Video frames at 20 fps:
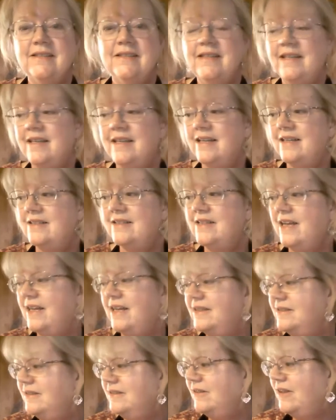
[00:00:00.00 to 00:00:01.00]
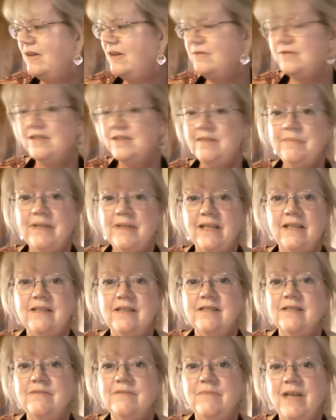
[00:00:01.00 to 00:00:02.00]
and had lovely
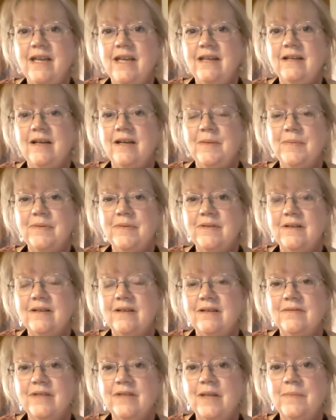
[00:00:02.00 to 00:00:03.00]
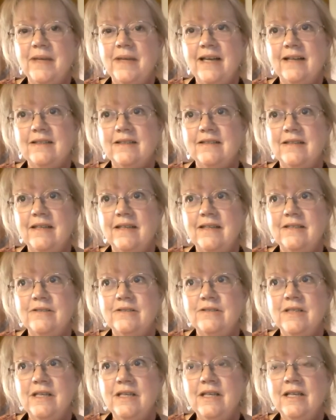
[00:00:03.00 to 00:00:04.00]
blends made up of alpaca
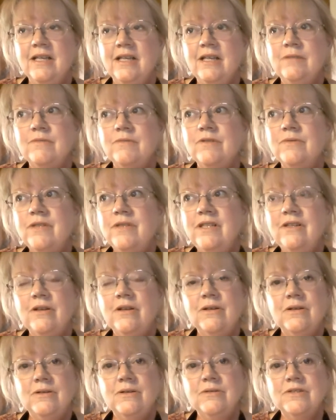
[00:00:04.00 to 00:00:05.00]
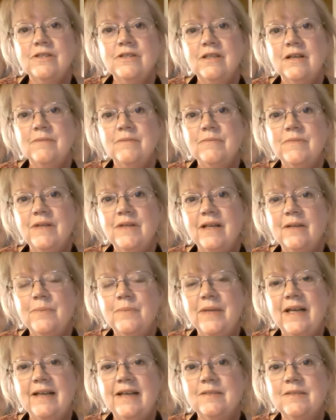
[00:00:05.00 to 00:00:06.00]
and merino, some
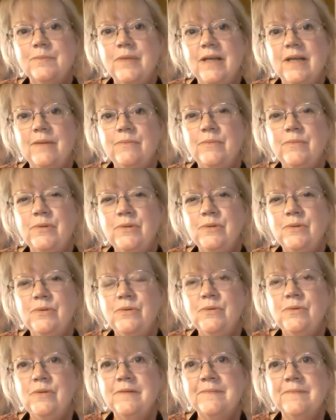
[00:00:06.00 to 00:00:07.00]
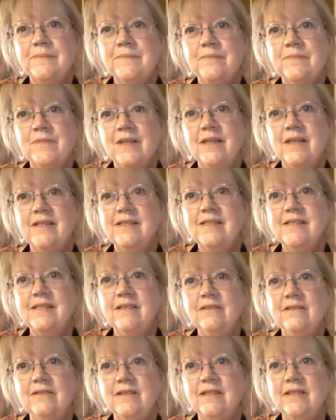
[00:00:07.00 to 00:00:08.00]
alpaca bamboo and
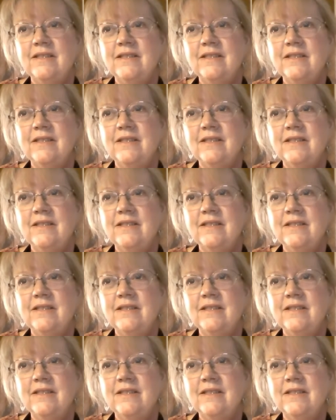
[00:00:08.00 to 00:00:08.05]
silk.